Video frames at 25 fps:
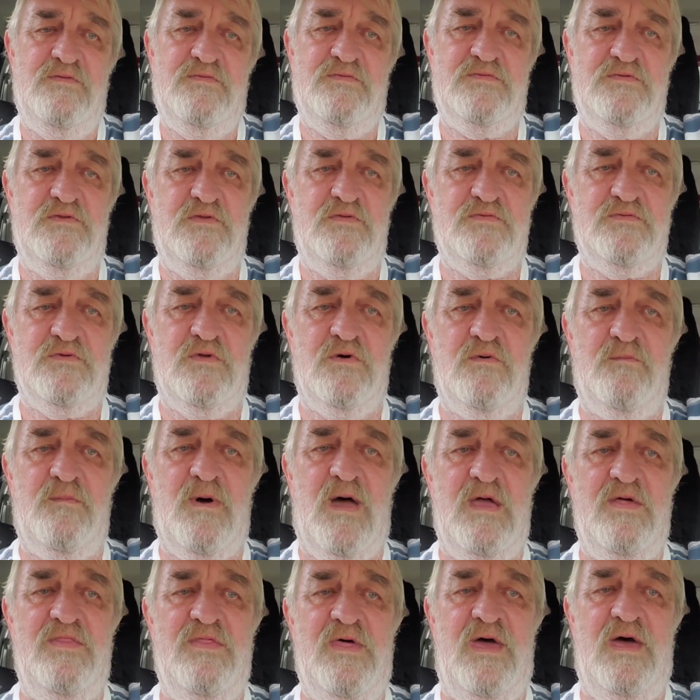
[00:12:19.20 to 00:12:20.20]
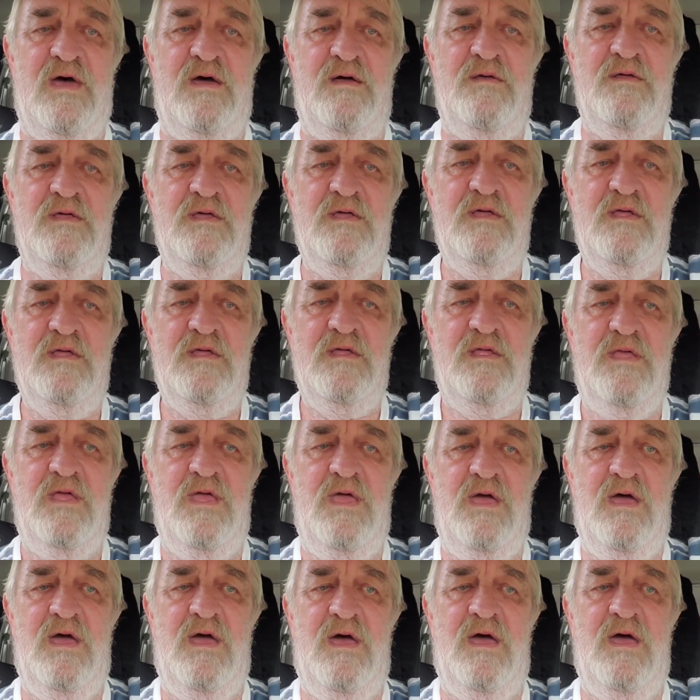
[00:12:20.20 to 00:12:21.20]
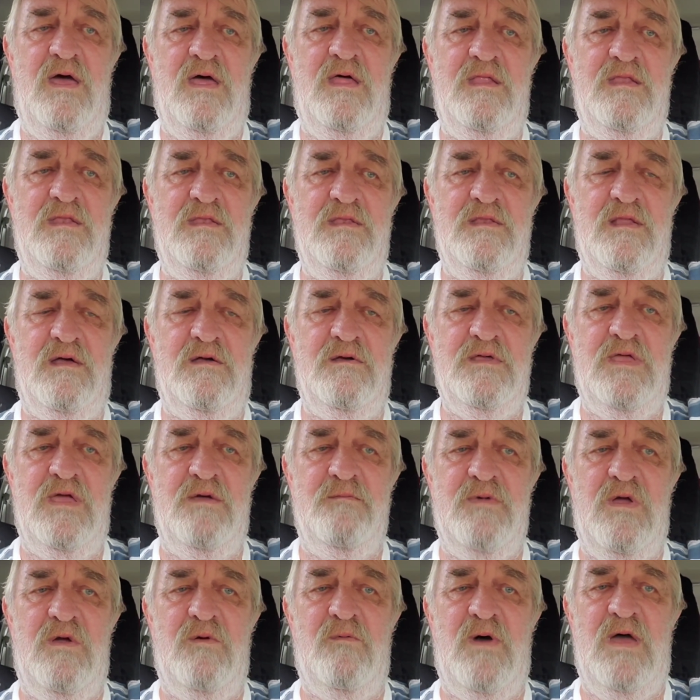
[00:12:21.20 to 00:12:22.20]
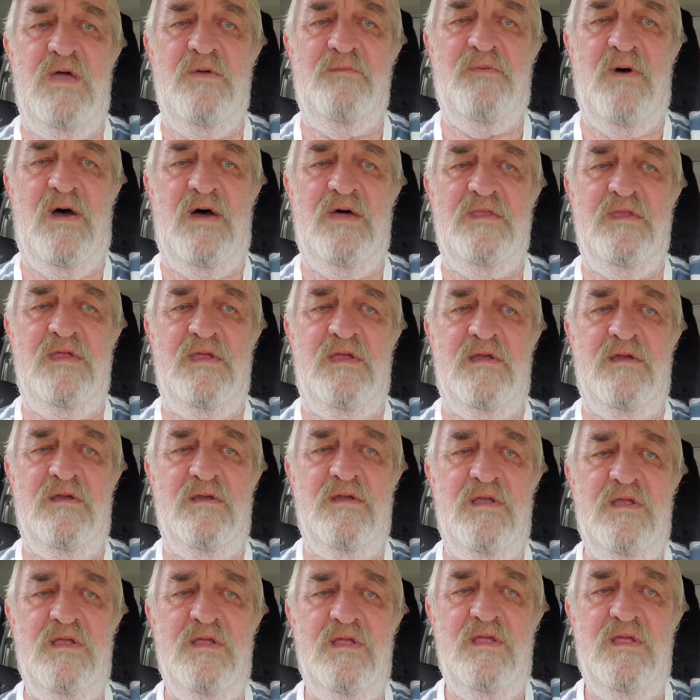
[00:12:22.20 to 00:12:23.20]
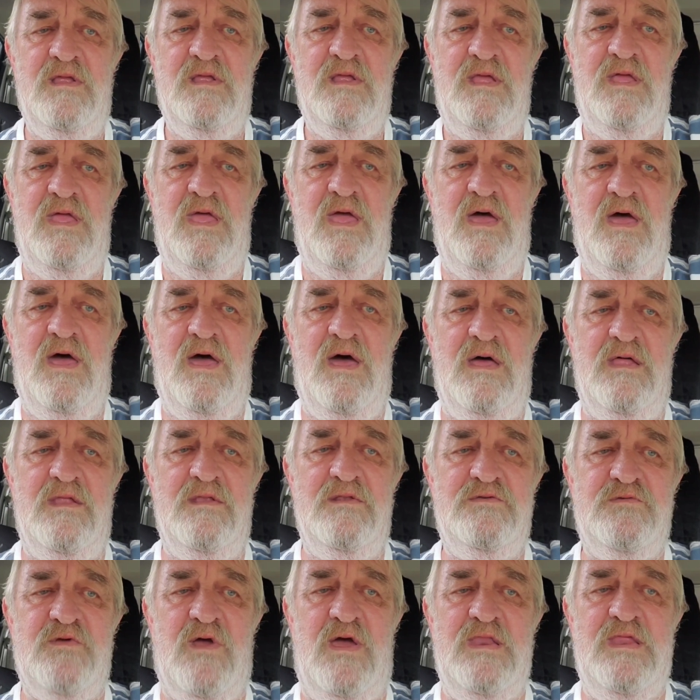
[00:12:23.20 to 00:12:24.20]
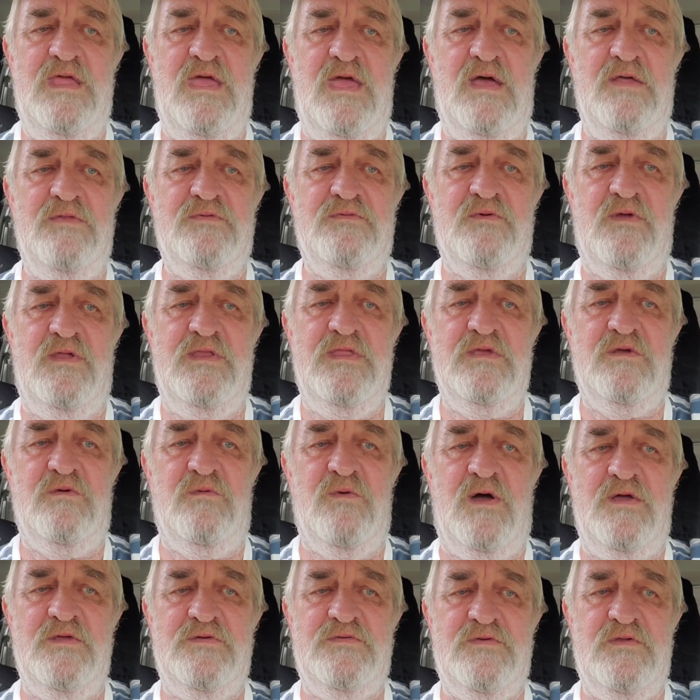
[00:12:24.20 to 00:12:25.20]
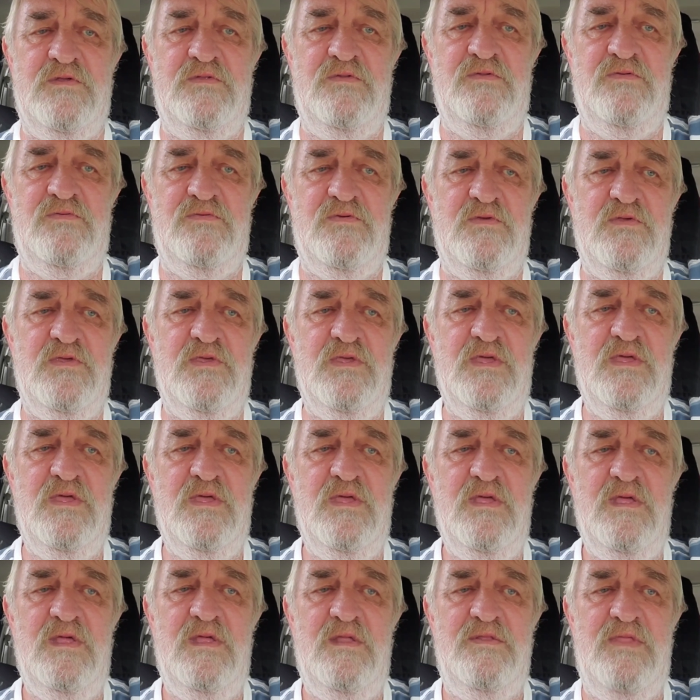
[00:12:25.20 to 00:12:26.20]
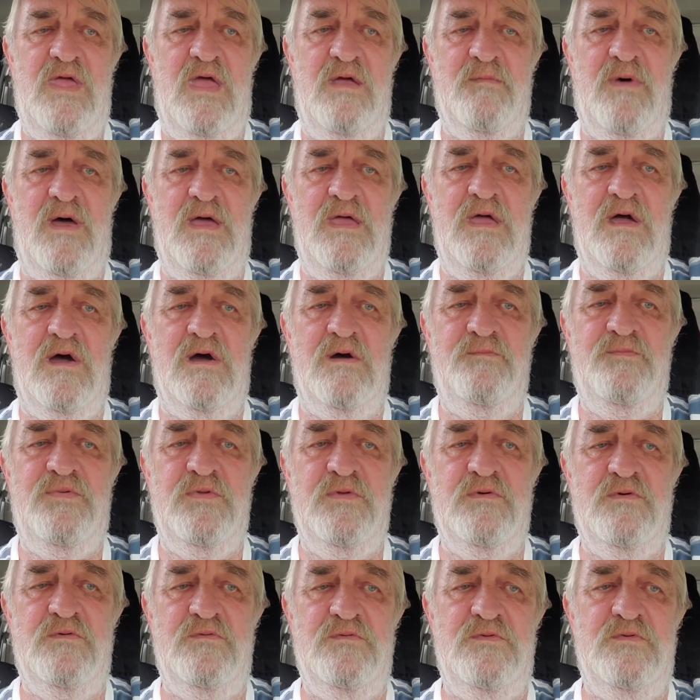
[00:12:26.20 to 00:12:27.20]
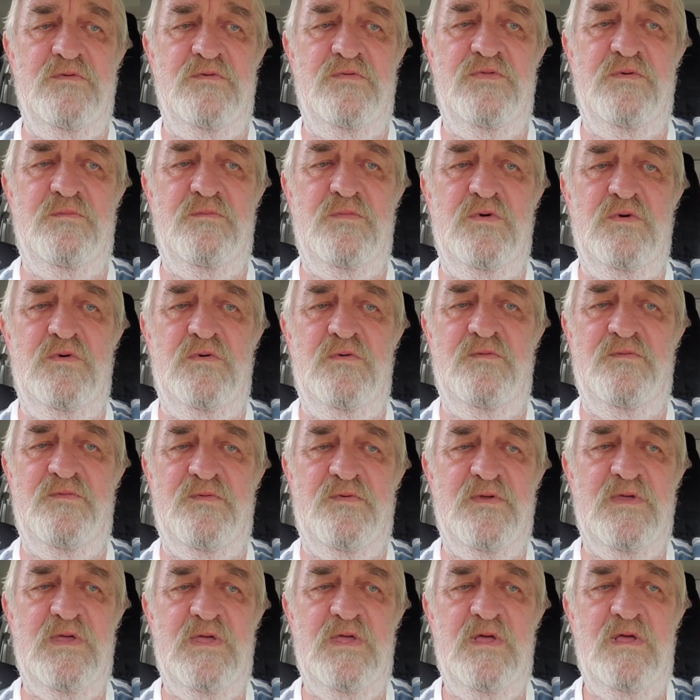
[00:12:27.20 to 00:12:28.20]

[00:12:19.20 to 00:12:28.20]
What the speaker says: just go by that. And I'll get my wife on there and try to answer any questions that might help you do the move